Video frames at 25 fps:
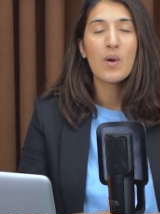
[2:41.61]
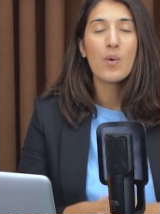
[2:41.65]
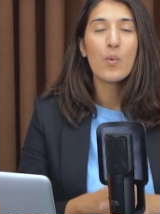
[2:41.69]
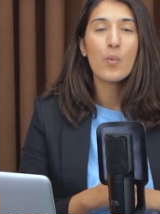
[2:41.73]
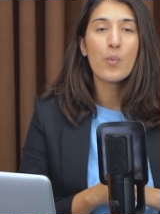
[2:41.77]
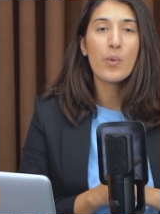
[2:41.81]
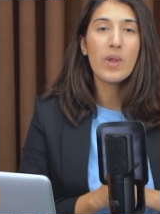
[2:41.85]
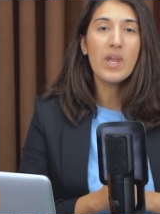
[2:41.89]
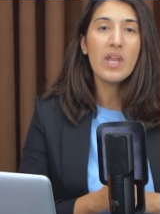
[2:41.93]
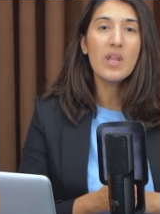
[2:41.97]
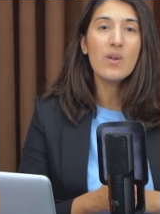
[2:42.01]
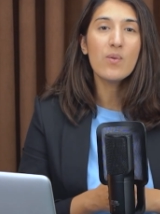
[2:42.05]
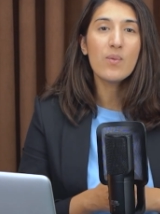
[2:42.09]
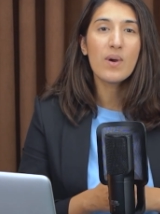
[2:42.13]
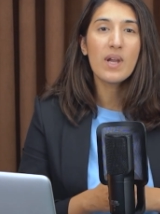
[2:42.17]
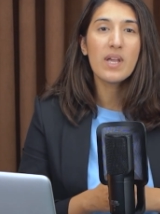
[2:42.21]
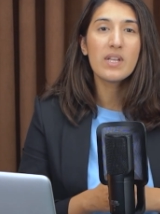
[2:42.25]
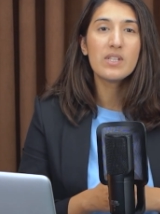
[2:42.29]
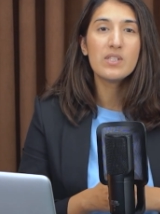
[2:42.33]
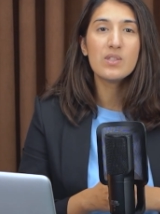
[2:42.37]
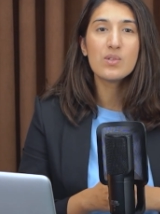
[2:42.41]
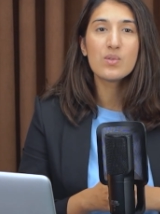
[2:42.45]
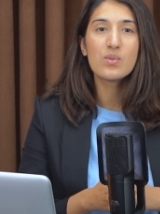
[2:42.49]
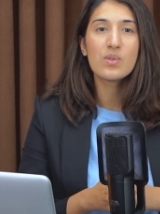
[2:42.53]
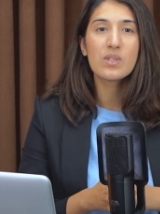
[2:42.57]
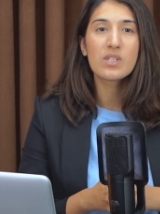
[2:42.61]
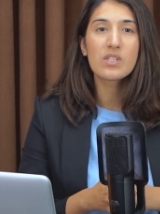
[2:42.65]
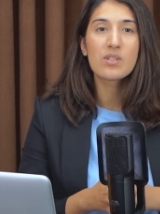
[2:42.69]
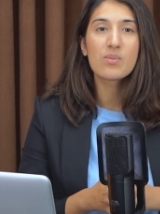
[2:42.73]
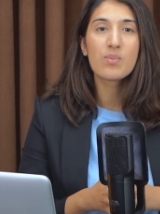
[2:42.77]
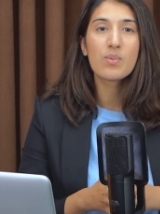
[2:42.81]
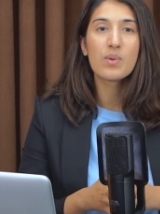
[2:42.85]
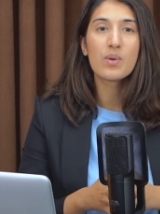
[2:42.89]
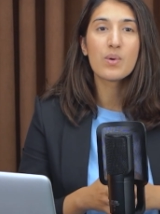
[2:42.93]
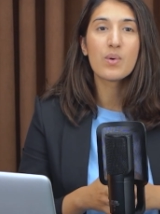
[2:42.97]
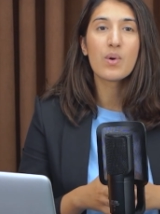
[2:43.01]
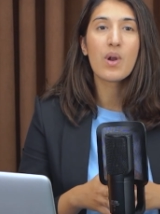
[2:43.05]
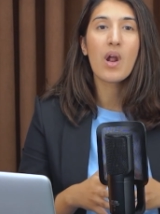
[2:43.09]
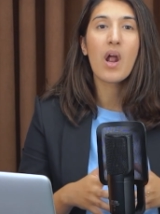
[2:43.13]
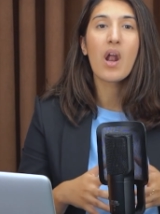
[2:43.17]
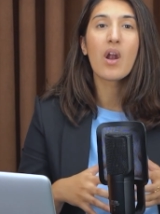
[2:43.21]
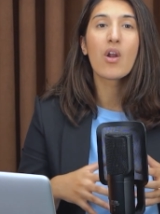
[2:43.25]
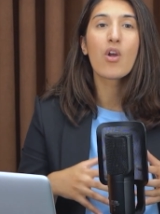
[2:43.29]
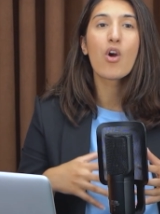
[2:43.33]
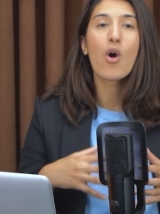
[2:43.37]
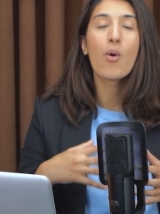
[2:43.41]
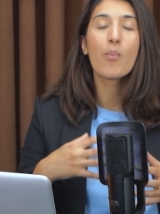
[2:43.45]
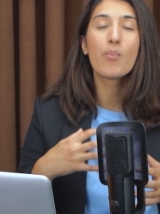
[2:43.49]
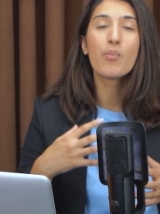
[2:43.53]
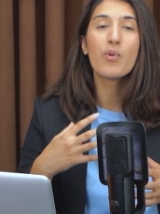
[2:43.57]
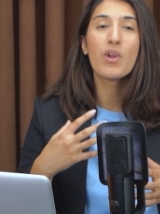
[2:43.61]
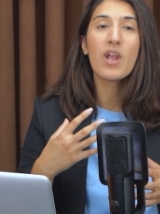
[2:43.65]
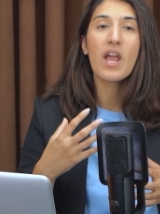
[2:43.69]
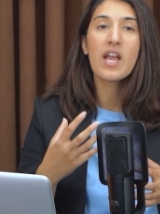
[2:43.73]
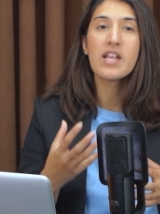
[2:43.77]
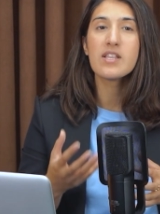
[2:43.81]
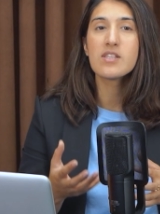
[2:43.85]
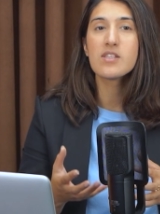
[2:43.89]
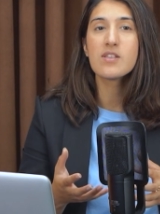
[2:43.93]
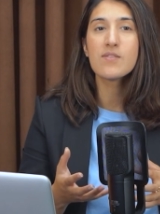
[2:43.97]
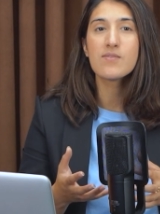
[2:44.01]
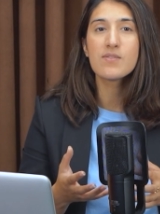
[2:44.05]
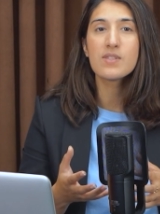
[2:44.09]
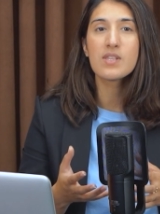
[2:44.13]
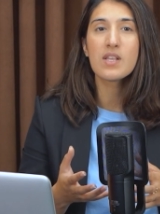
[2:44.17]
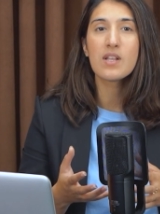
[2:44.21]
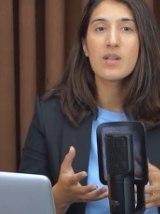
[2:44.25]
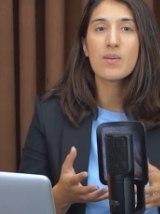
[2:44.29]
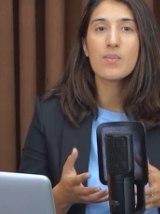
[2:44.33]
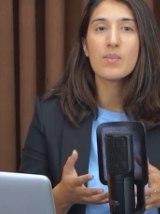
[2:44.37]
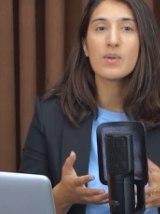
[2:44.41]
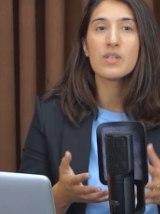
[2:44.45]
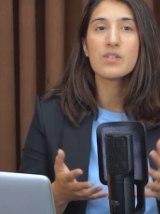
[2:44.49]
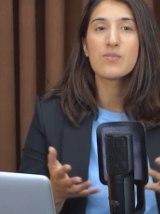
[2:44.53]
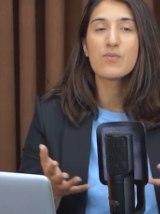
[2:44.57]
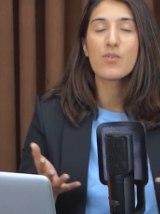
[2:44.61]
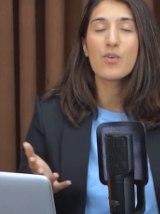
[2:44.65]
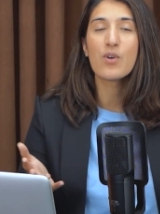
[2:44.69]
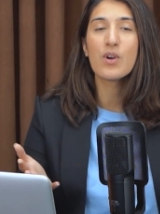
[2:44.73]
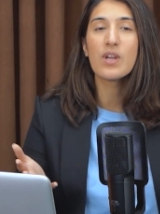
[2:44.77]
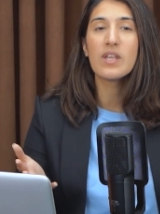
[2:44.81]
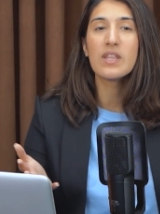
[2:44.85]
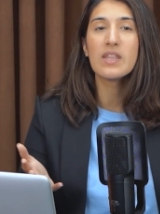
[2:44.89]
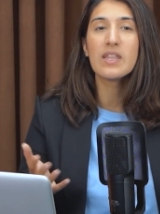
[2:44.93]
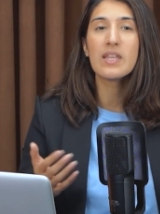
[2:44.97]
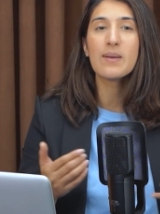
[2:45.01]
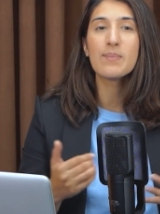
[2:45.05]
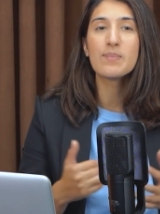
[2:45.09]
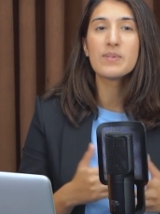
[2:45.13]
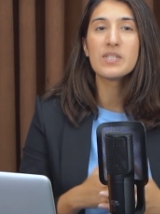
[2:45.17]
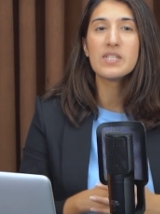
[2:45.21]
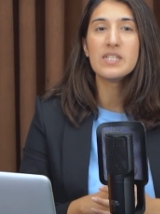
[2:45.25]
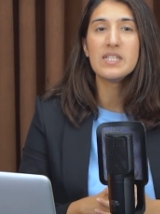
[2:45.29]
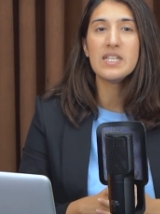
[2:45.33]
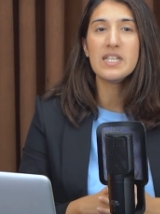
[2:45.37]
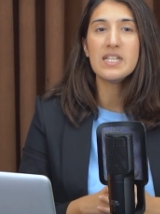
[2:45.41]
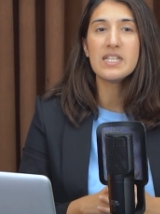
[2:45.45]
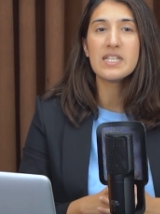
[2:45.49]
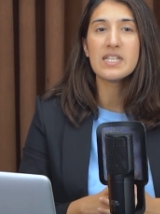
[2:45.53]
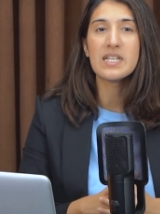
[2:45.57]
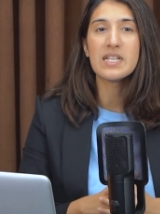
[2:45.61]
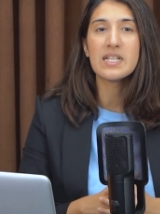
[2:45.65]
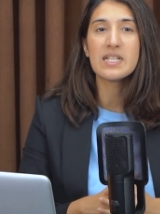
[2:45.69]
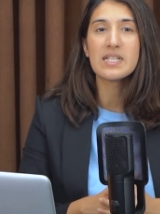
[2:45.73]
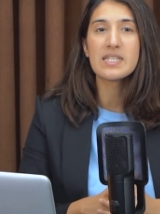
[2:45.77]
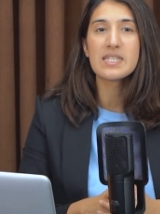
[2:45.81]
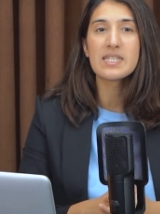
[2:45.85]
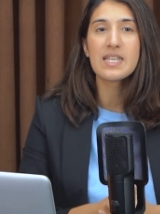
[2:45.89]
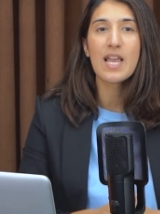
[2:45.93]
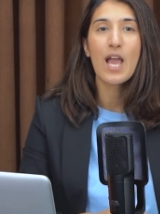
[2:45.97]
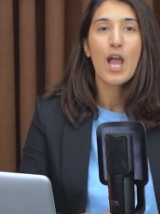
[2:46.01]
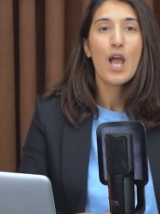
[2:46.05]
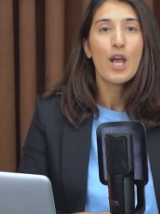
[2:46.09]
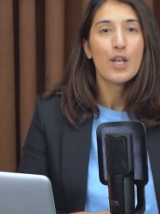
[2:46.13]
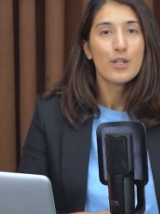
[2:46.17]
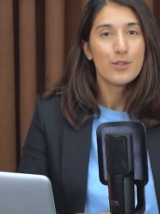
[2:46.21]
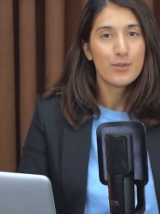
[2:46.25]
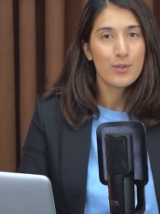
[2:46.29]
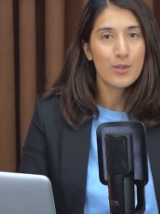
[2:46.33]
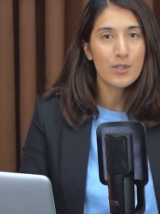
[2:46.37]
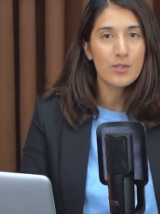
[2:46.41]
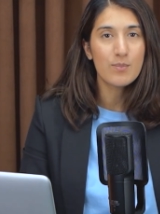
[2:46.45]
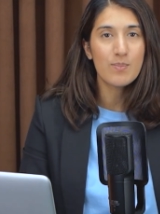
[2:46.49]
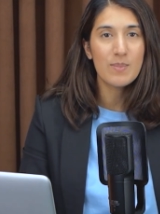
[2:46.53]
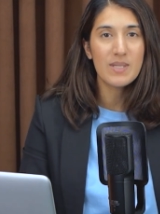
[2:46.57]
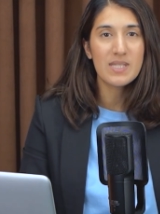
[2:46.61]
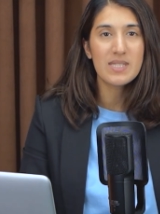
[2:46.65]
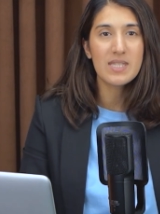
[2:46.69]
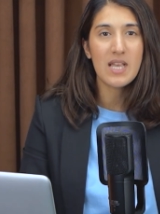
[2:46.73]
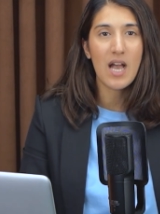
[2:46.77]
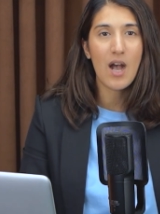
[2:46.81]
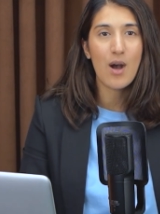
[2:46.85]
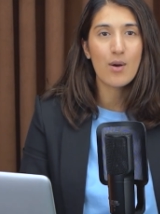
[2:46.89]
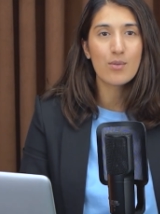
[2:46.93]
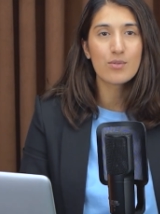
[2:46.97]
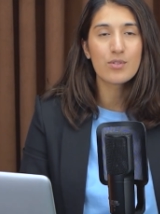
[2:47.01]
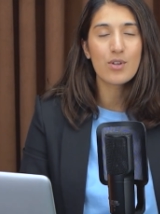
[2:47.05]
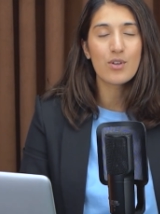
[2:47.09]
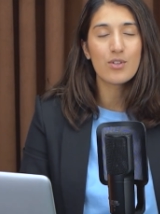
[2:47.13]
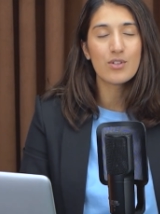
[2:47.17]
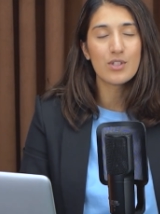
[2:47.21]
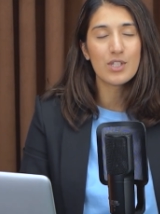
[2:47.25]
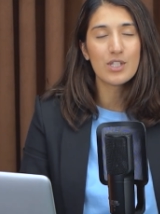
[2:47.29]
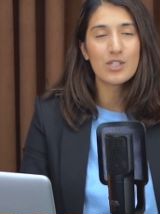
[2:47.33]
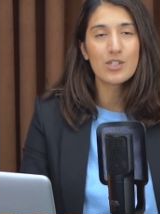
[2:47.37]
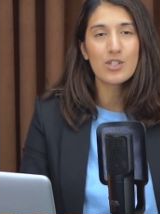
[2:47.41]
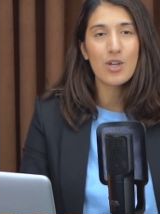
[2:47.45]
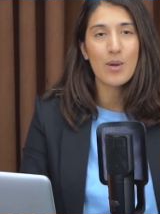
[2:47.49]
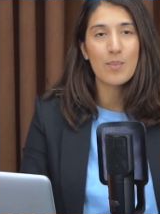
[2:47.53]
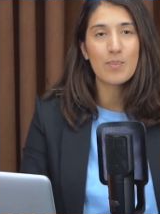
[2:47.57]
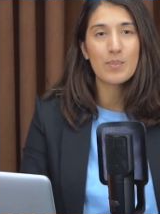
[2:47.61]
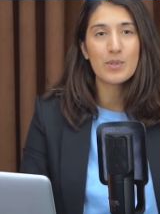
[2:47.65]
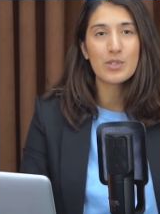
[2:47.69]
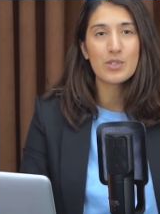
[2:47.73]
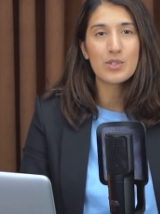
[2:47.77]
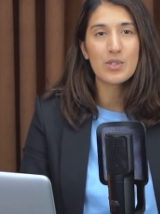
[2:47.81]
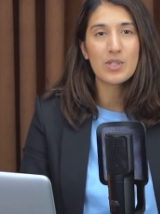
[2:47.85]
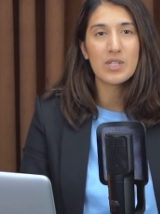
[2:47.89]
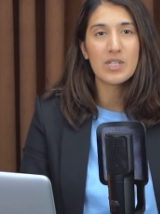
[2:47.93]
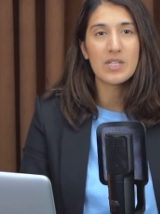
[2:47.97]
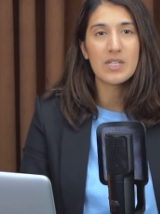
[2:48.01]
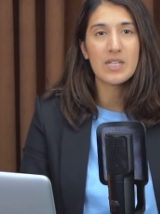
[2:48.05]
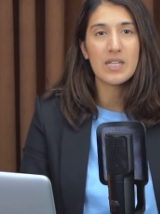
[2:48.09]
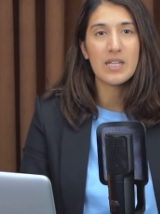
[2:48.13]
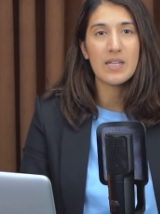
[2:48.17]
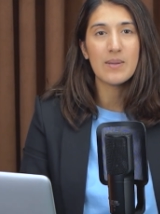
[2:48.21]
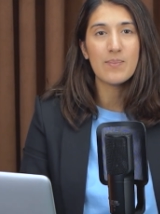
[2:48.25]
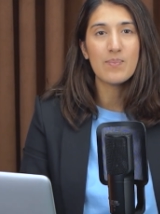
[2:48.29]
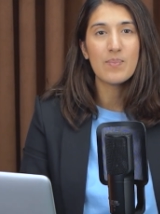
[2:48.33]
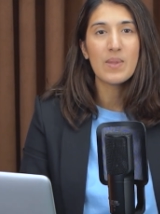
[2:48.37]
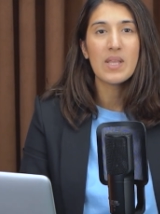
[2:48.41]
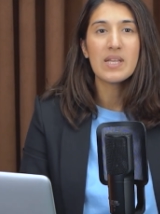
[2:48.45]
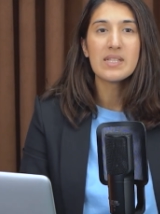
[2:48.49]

We invite you to explore our comprehensive syllabus for in-depth details. Don't miss out on this opportunity.